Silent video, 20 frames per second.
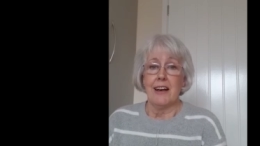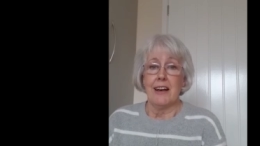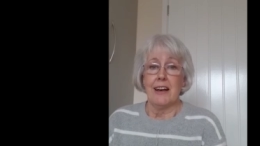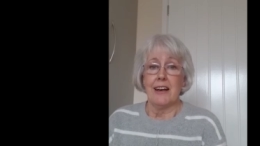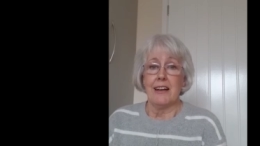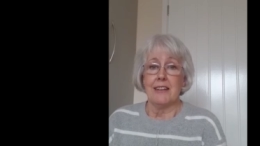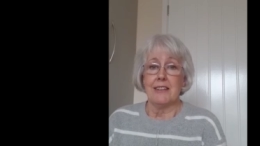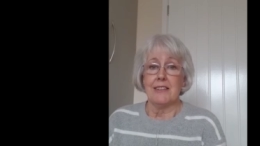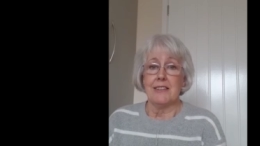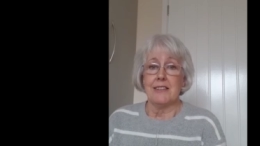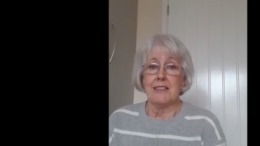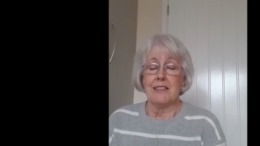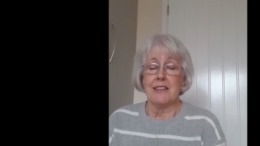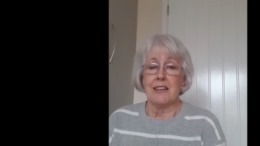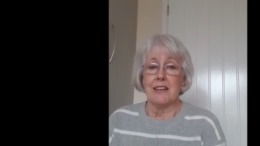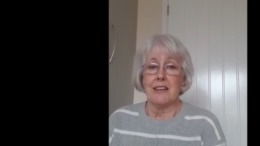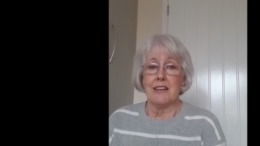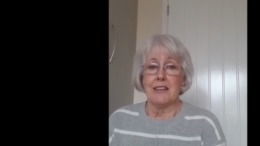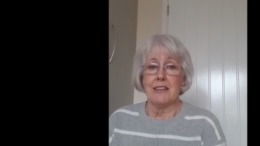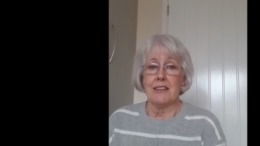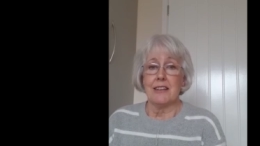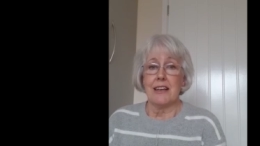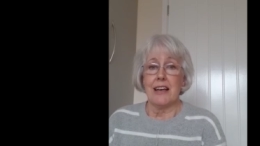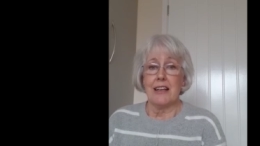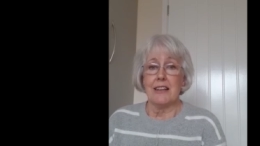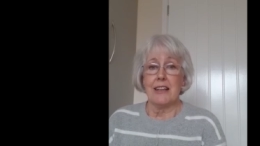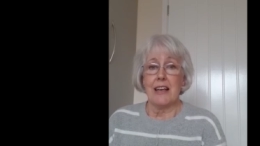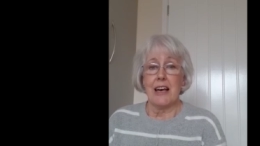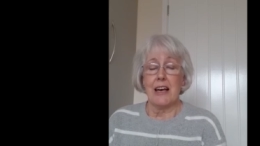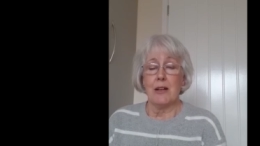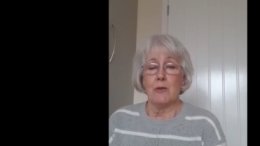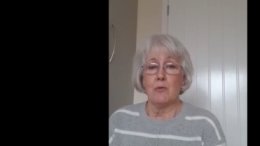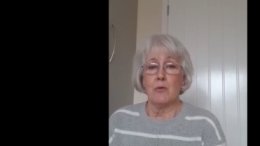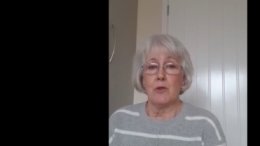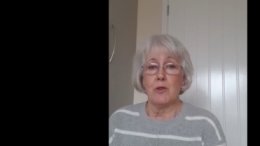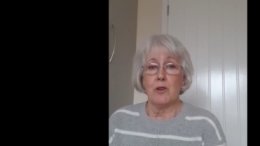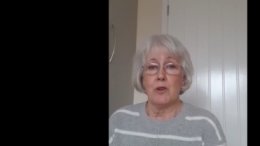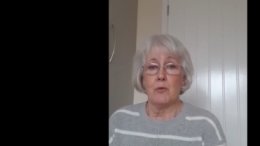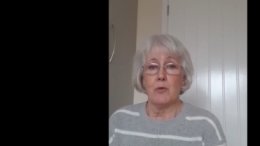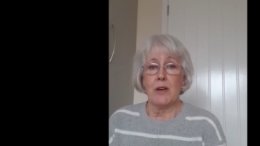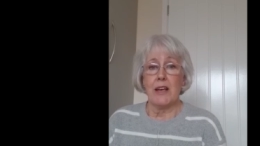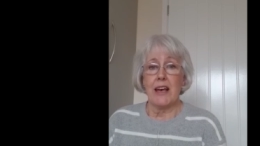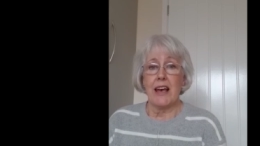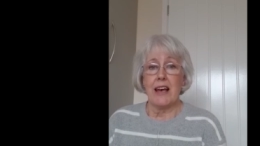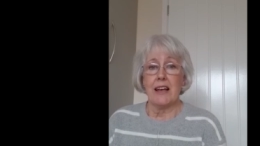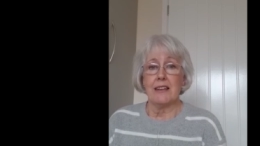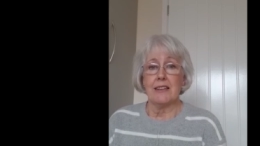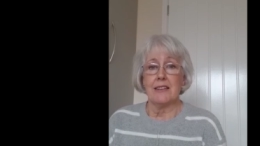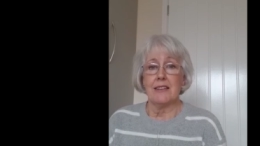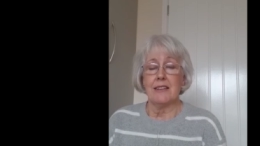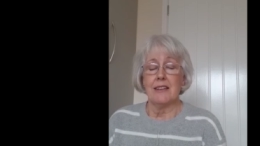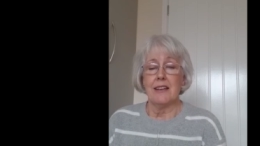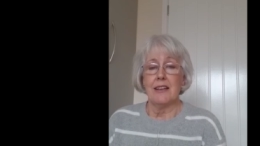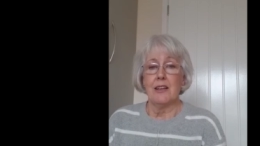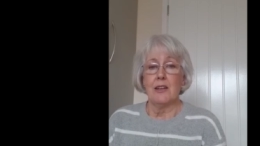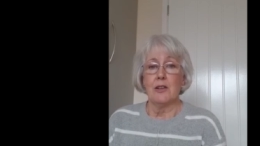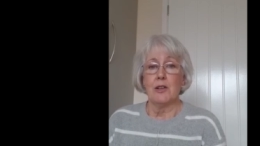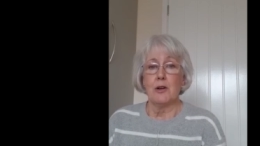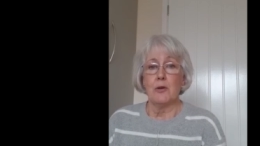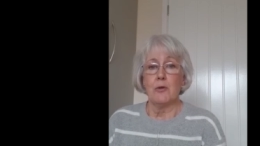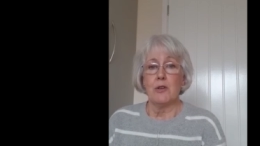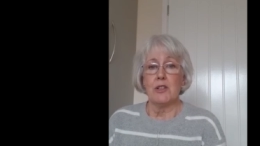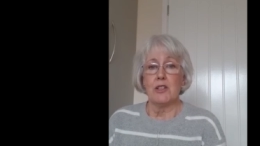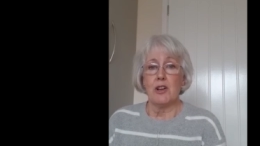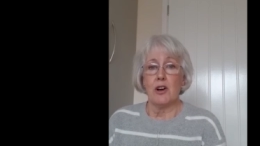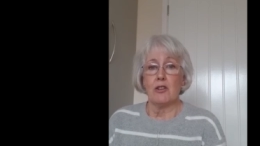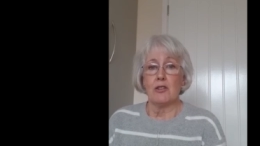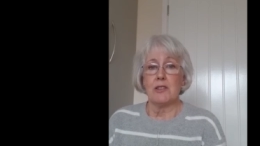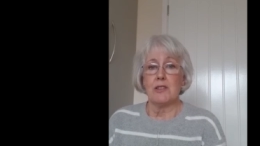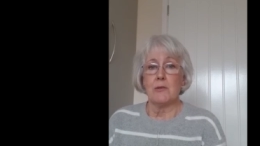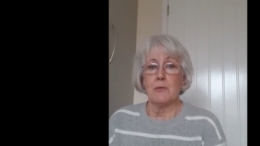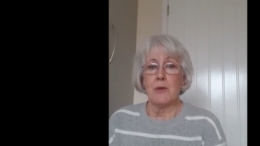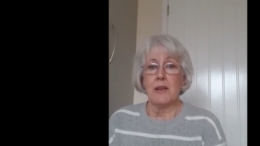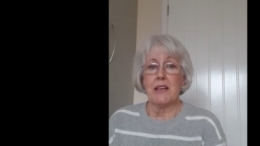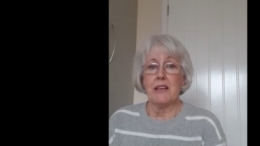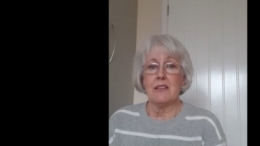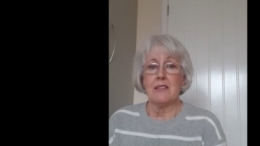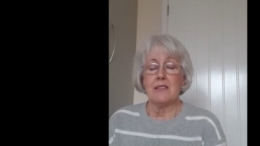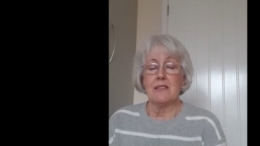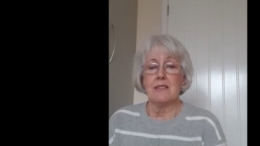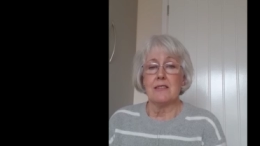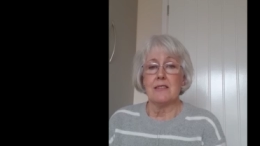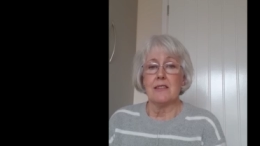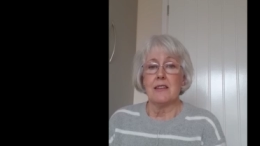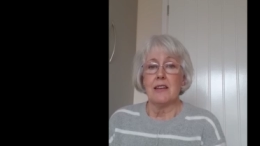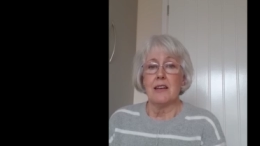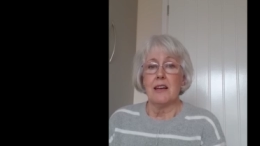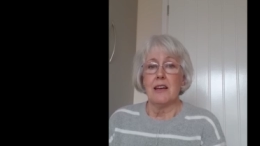and uh, get the help that we can through a doctor because